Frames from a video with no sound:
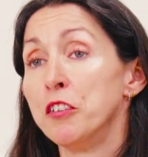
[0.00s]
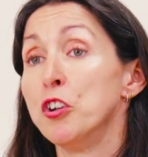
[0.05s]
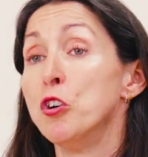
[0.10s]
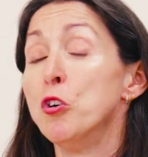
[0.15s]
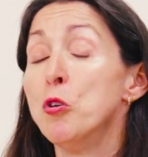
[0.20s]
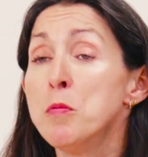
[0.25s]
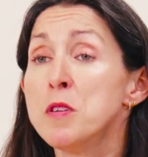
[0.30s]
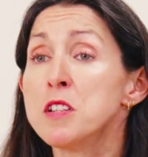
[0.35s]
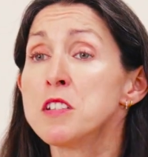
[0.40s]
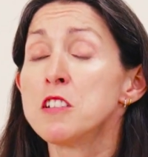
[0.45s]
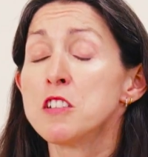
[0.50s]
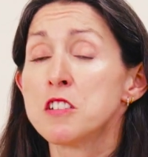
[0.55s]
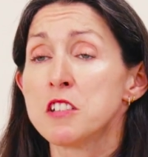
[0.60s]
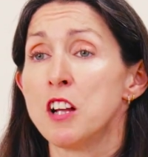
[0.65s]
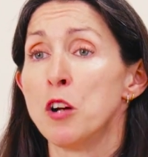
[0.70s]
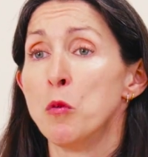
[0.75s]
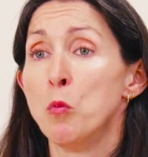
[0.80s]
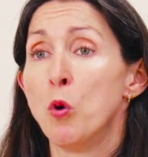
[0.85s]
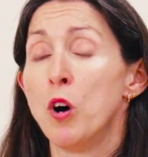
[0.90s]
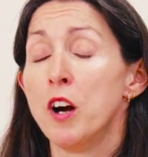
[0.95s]
it almost looks
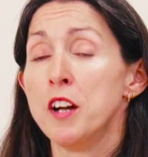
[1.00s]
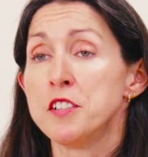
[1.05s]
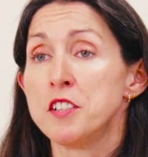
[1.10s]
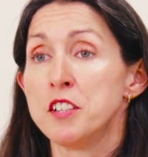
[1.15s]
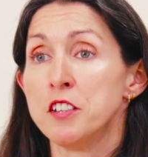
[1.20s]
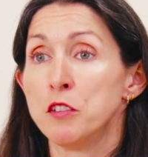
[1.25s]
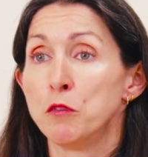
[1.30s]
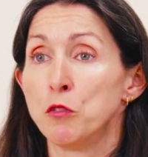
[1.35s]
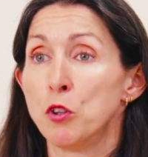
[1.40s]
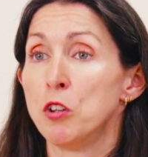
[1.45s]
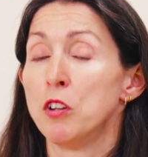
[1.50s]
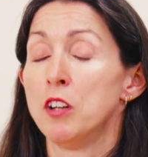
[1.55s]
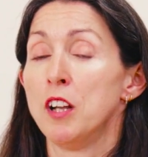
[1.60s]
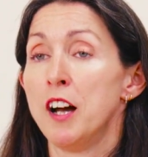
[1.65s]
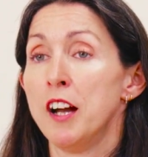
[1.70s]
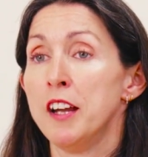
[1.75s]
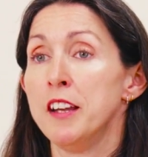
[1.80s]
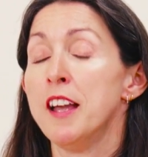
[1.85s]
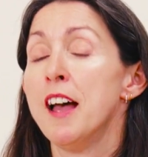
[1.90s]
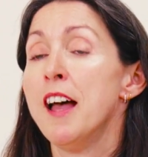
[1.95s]
like white in the wrong
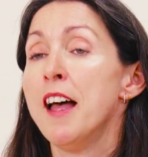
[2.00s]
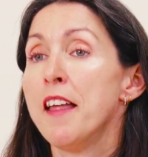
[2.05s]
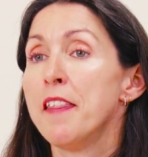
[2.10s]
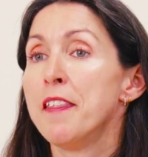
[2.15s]
light,